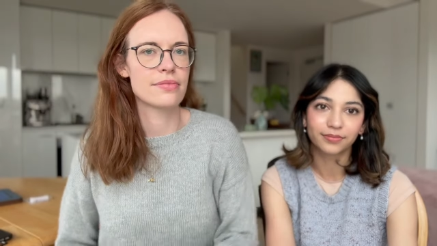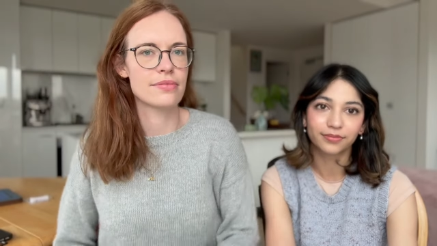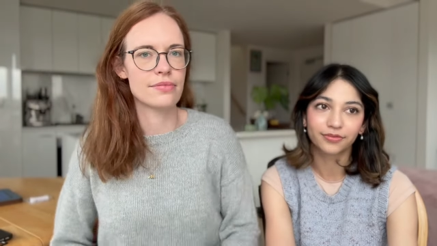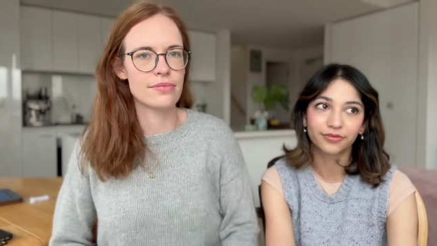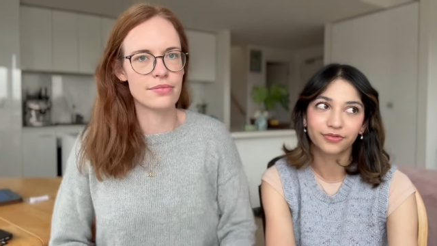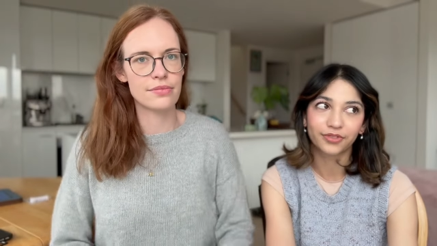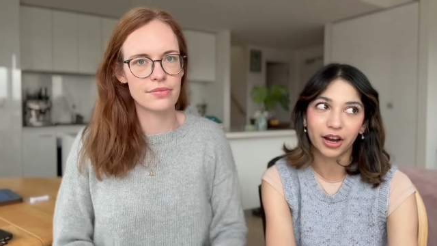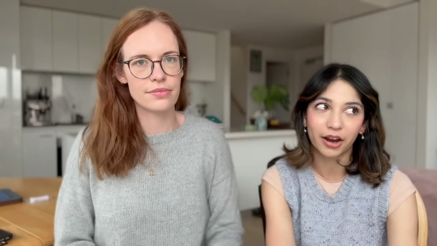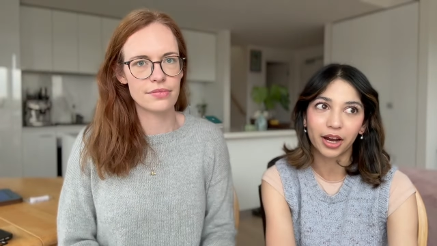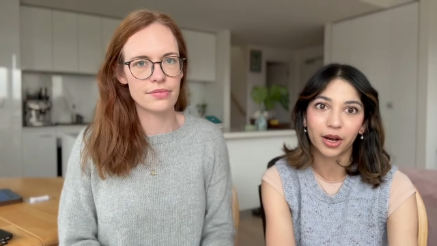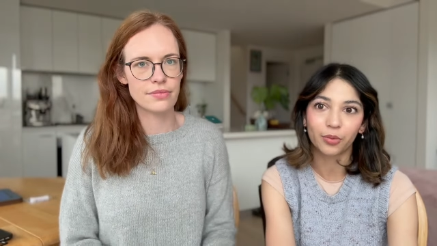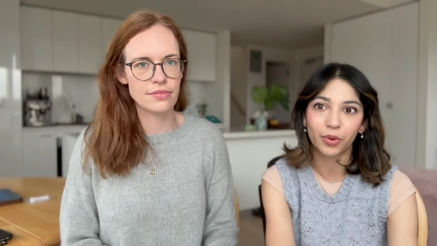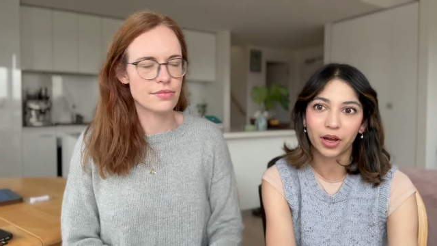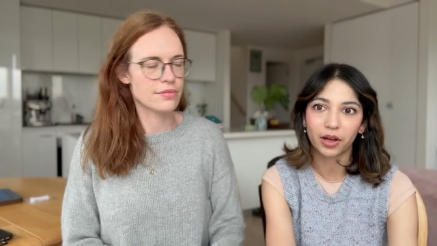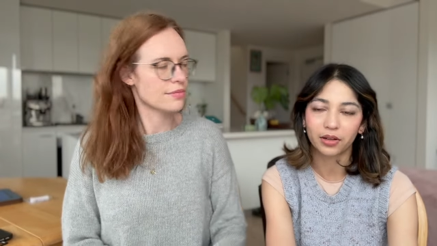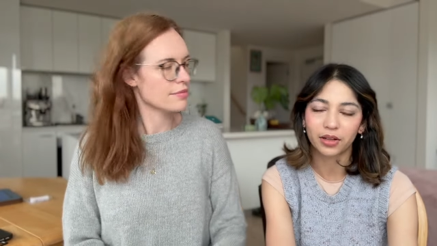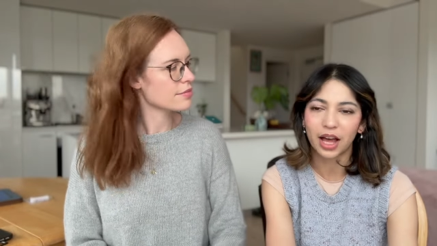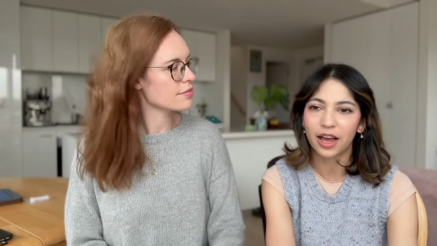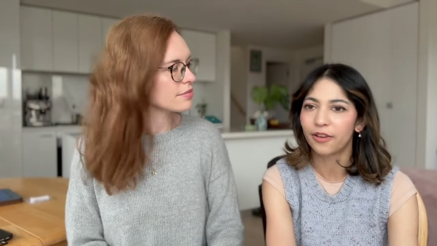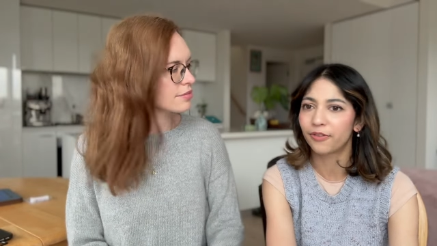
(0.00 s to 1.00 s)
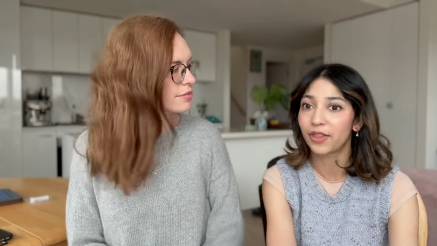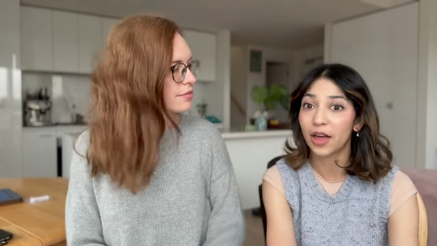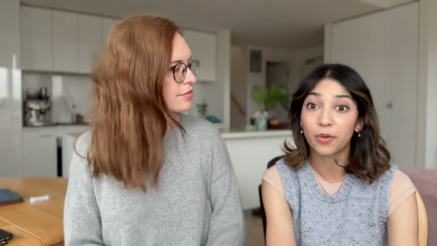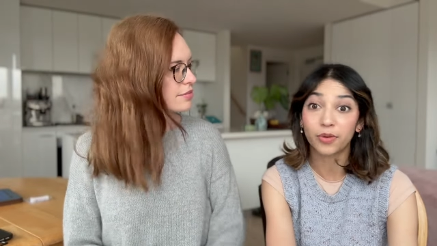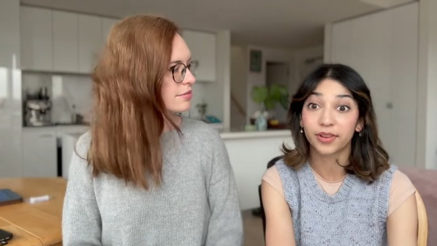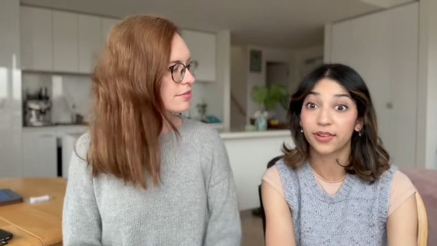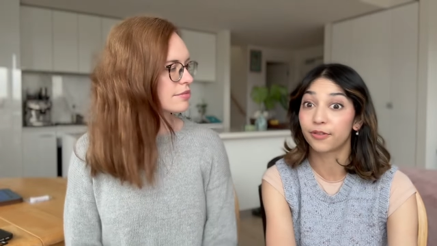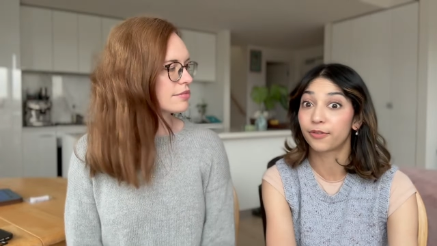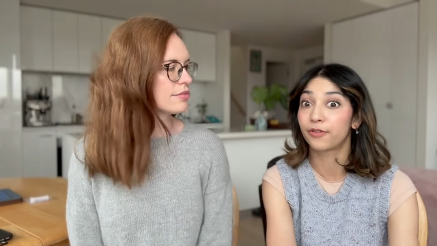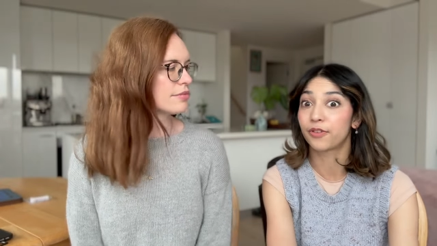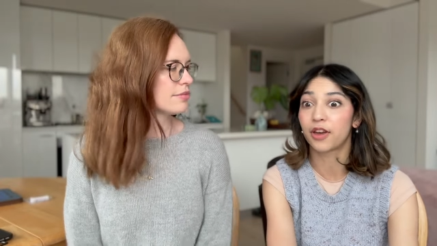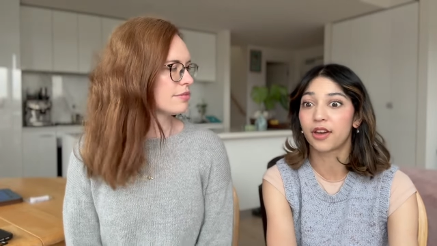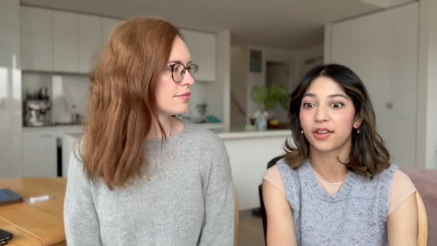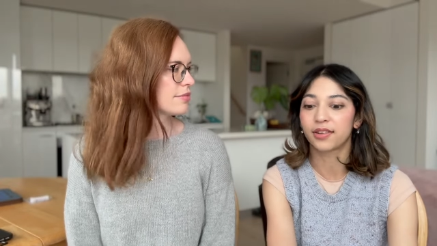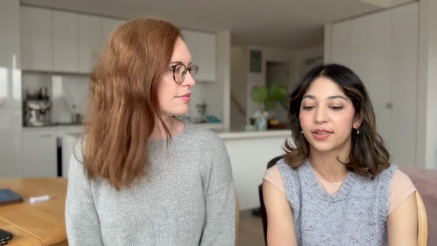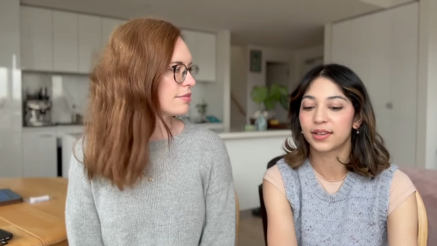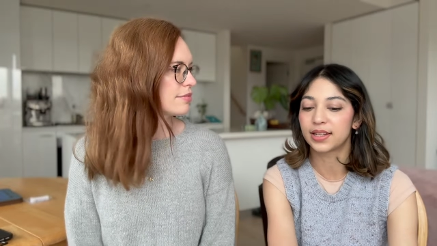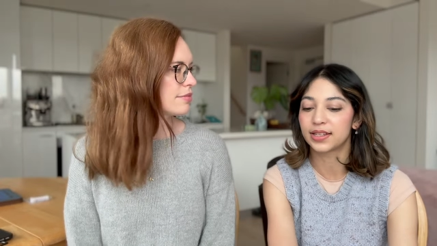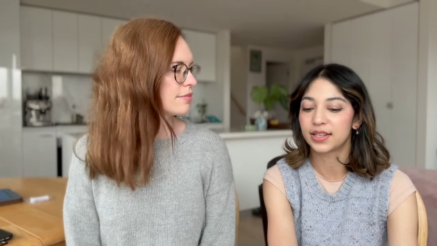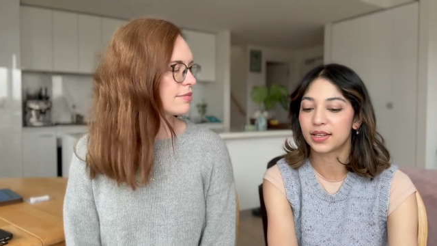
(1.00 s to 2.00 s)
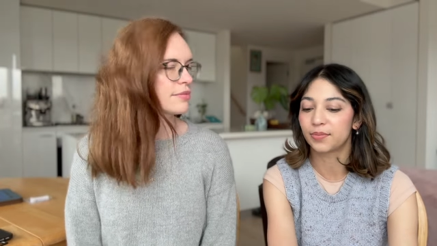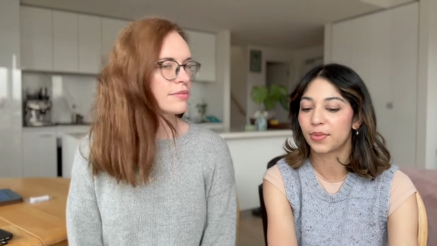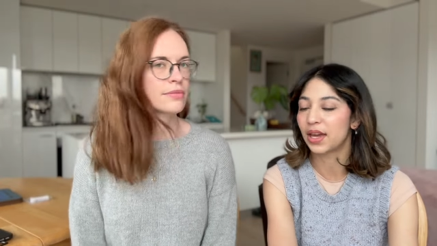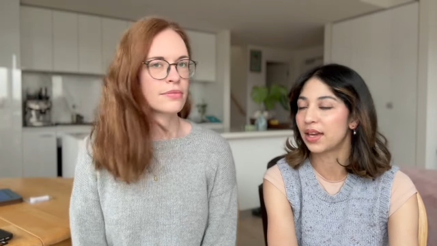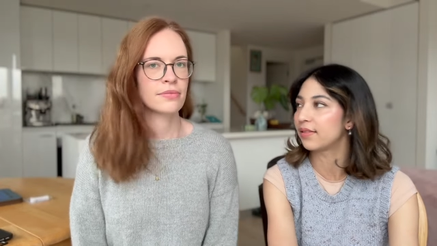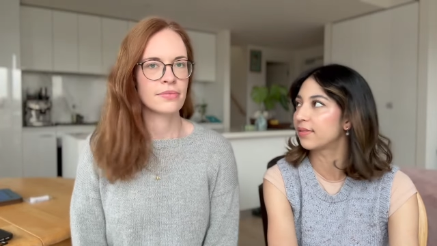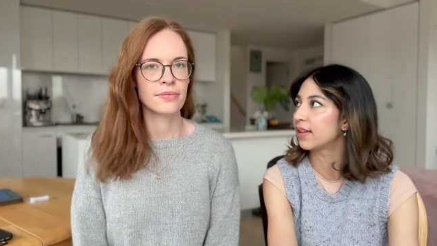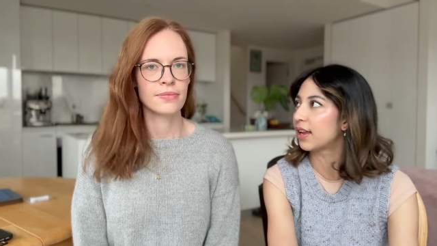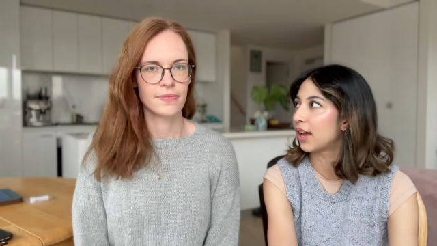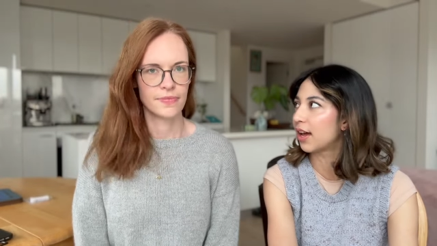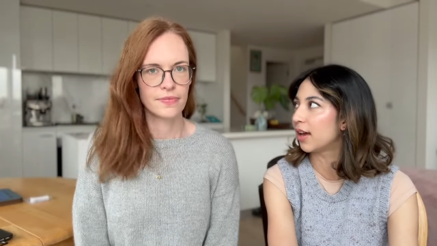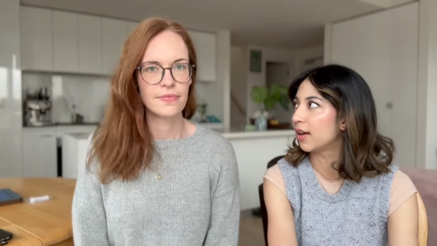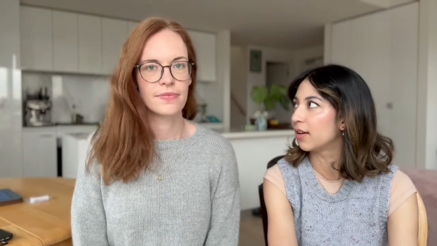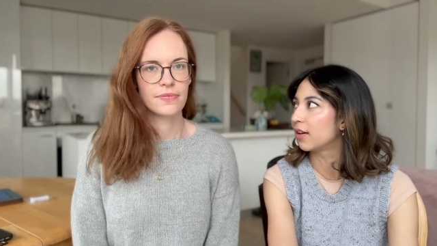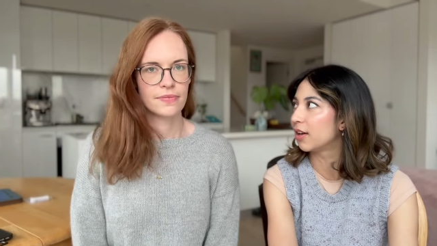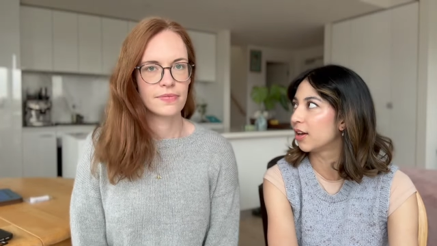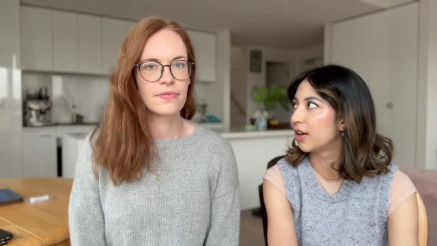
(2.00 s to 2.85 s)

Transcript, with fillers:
Speaker 1: very well. I, that was the first knitted piece that I